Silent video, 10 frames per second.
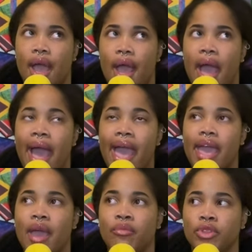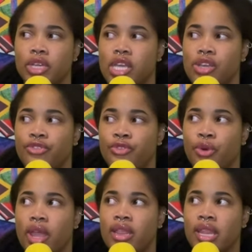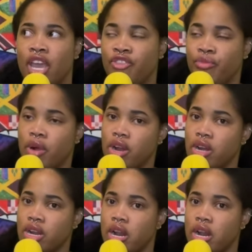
I am looking for a life partner.